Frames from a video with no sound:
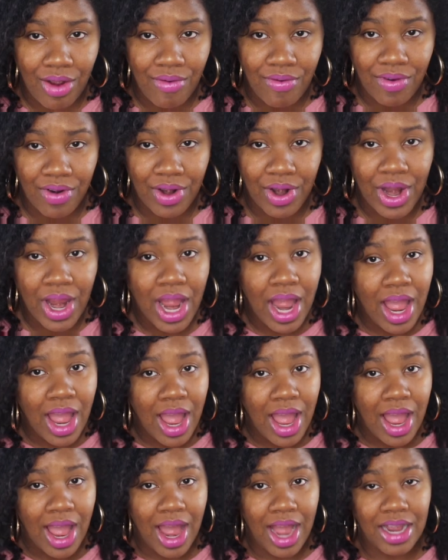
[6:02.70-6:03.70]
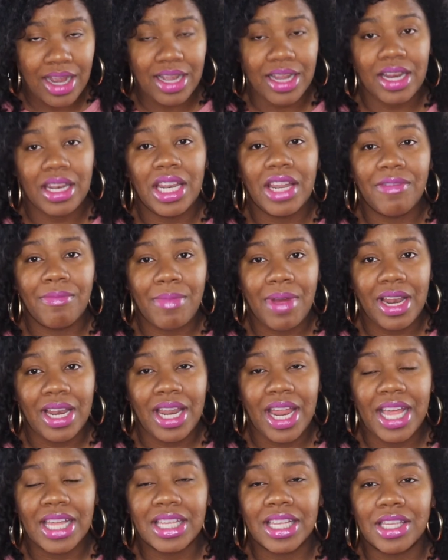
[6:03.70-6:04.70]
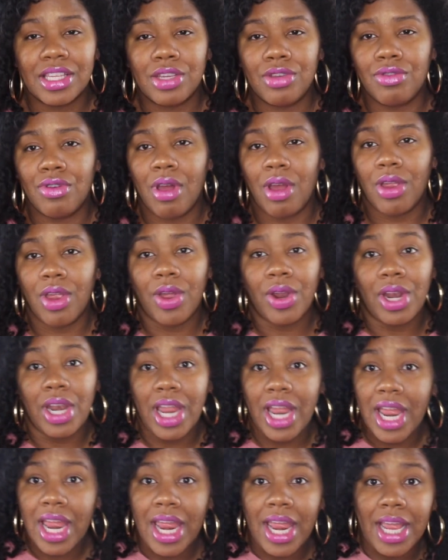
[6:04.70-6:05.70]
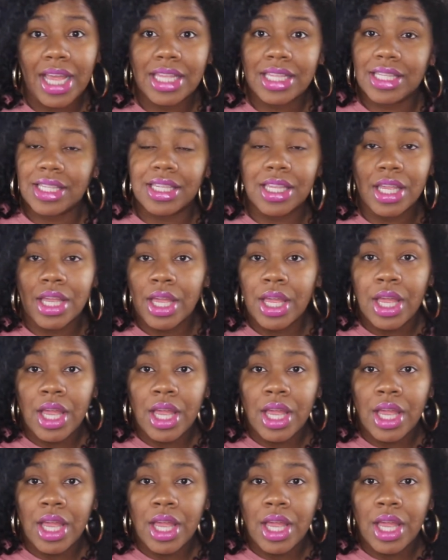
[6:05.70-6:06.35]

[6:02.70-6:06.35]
over. I couldn't lift my legs because, your legs